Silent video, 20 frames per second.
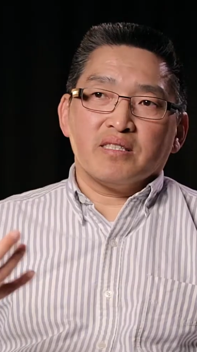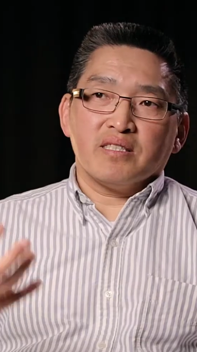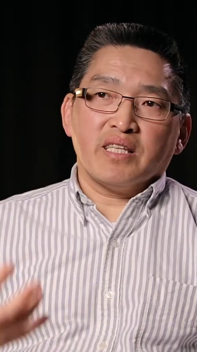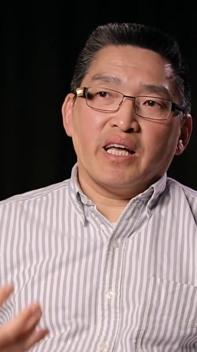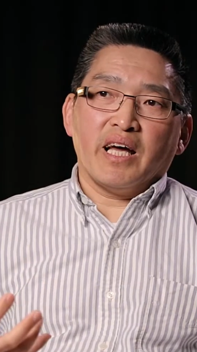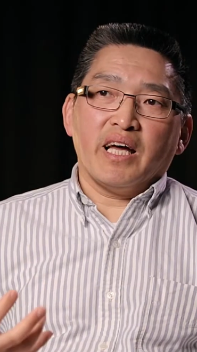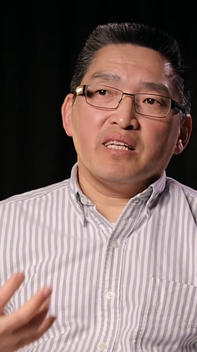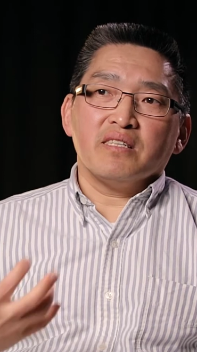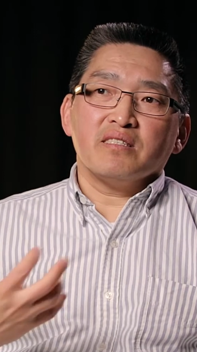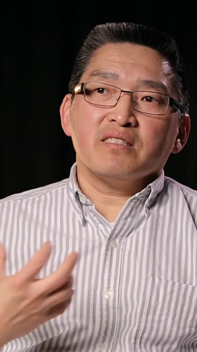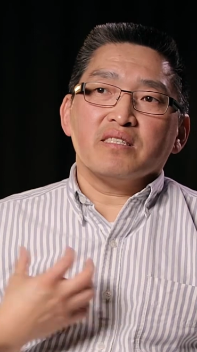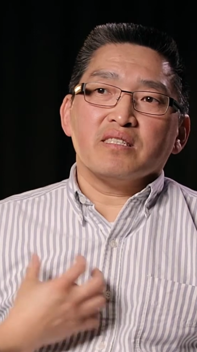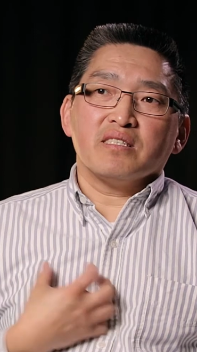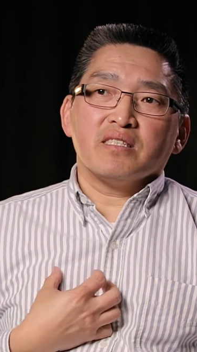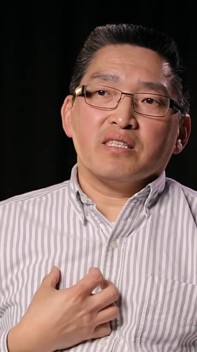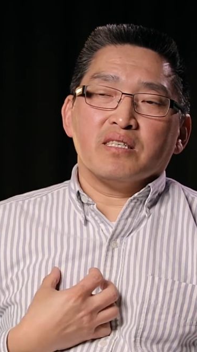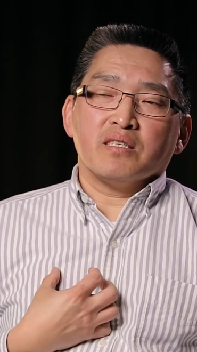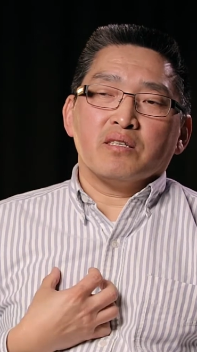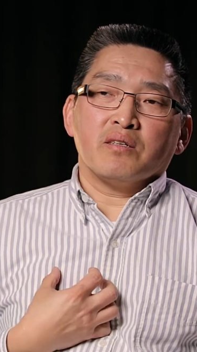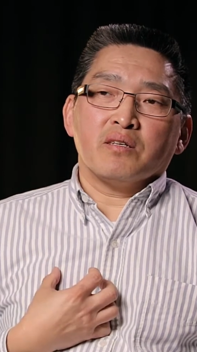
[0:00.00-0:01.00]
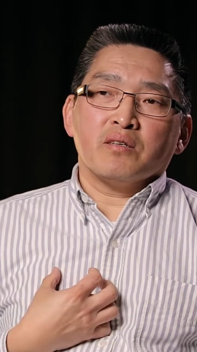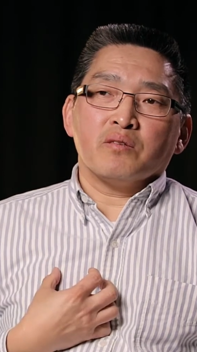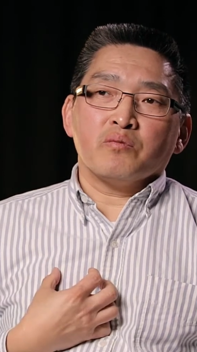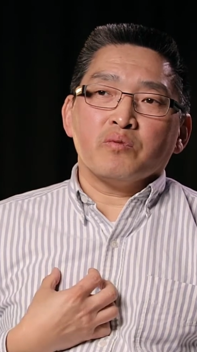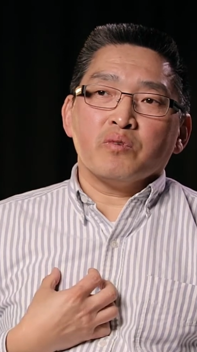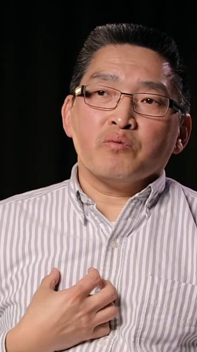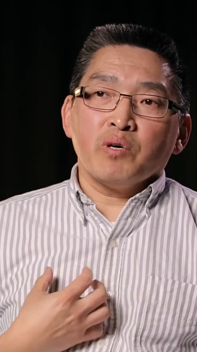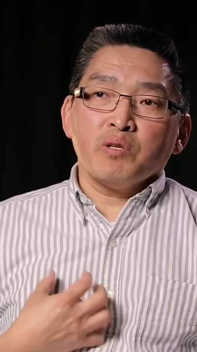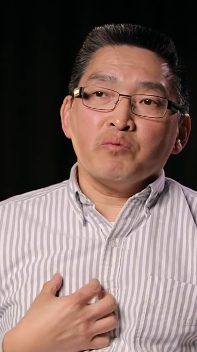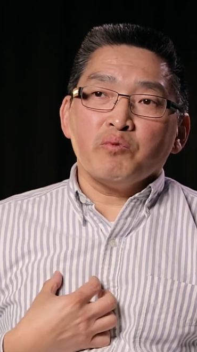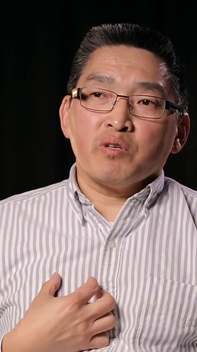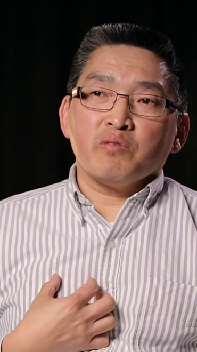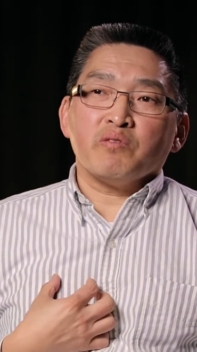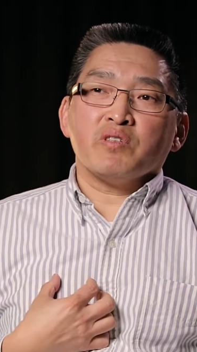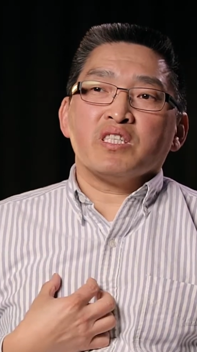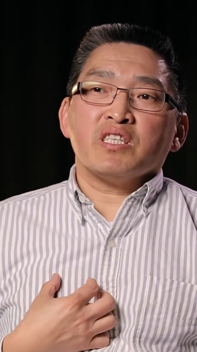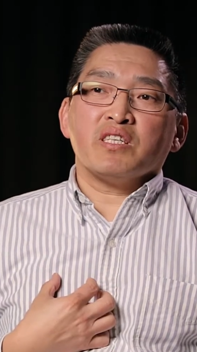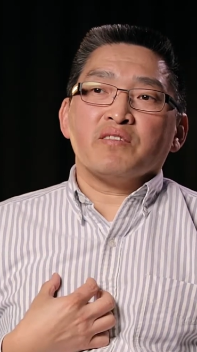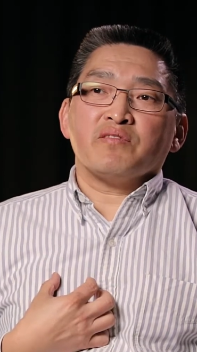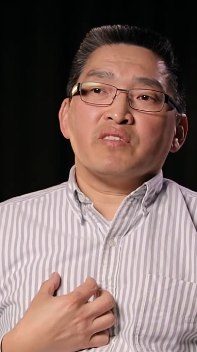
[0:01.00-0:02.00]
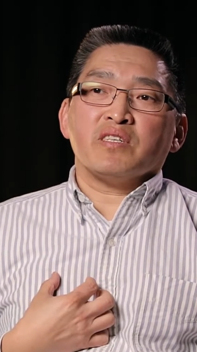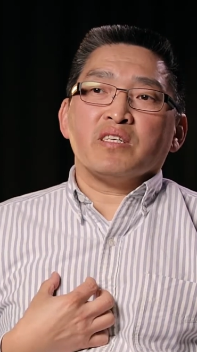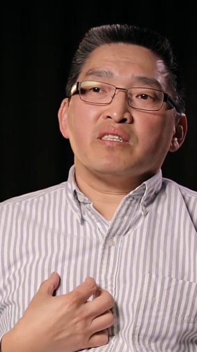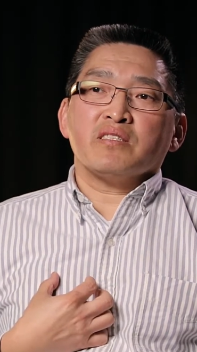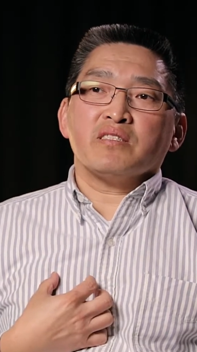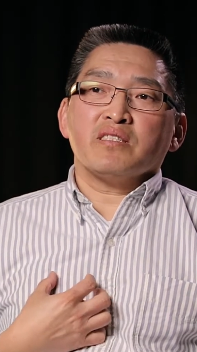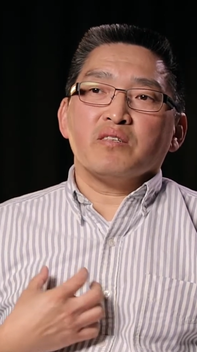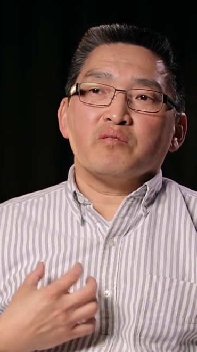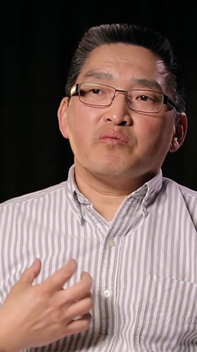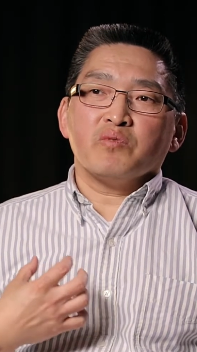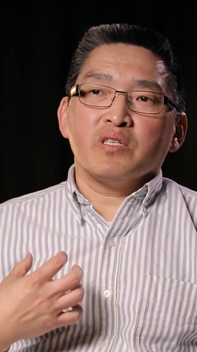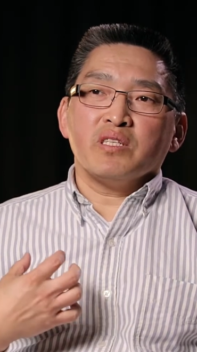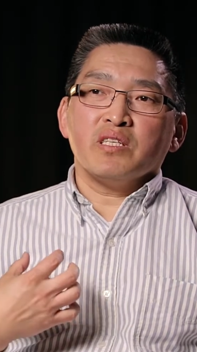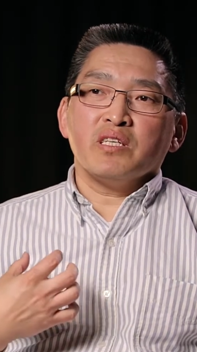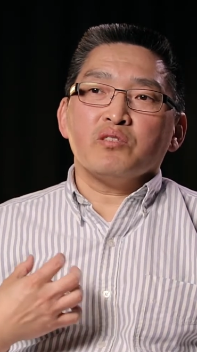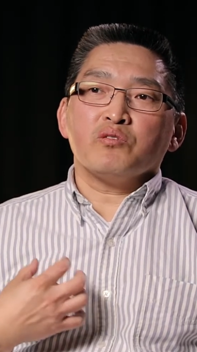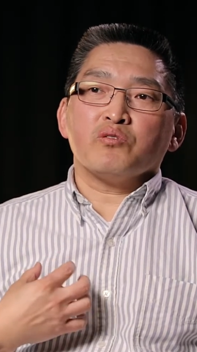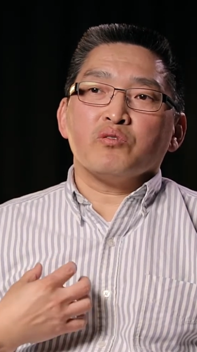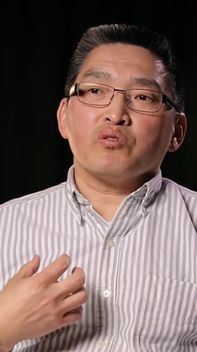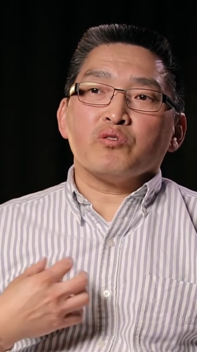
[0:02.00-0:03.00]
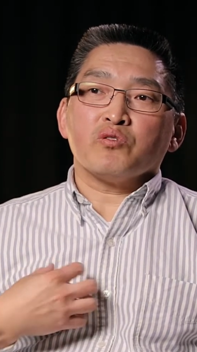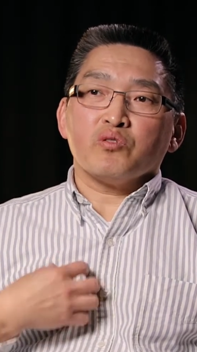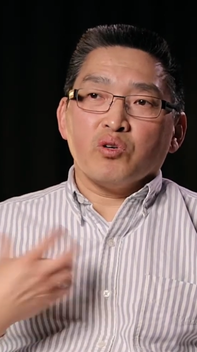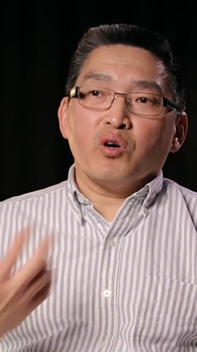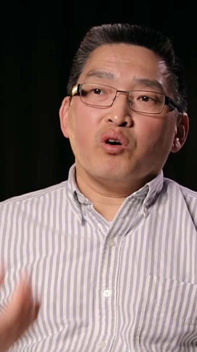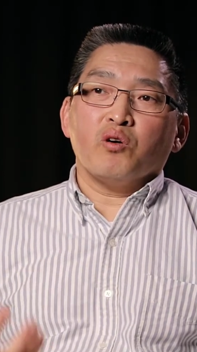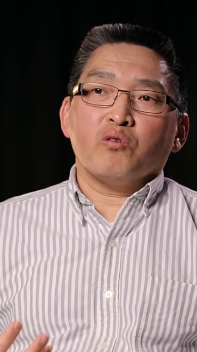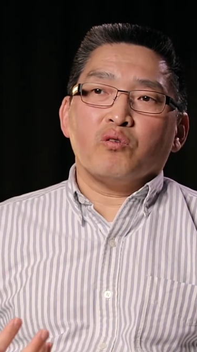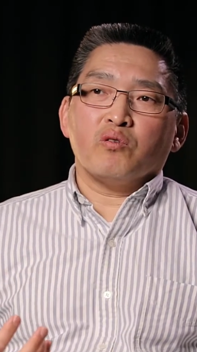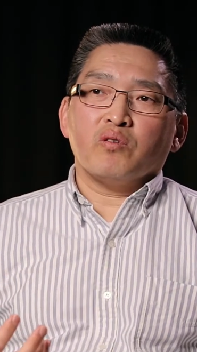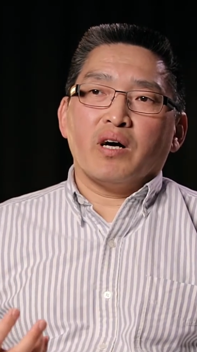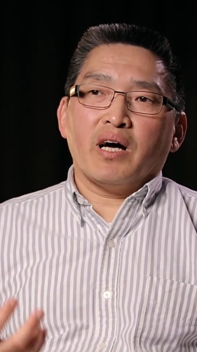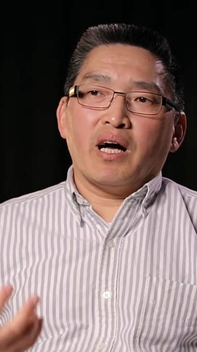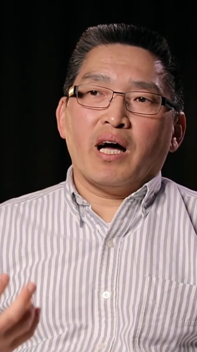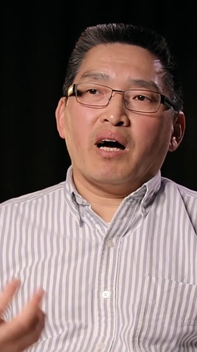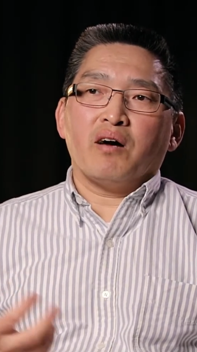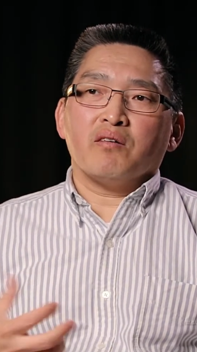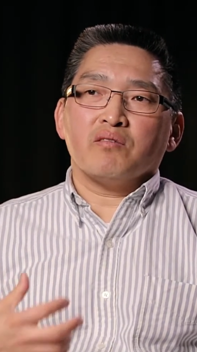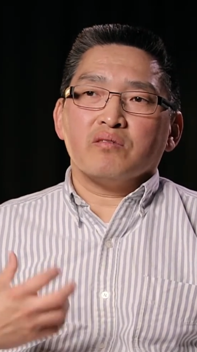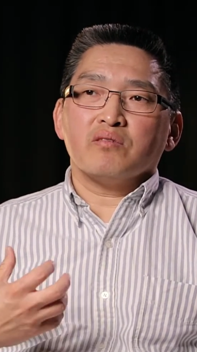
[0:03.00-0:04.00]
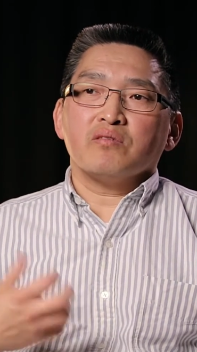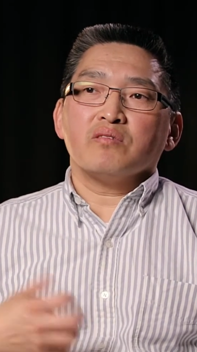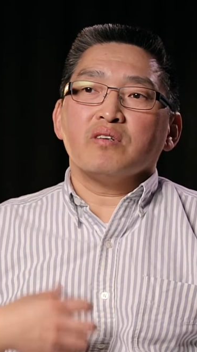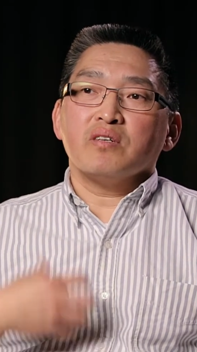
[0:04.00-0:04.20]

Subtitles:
Then, when we receive this, we need to show our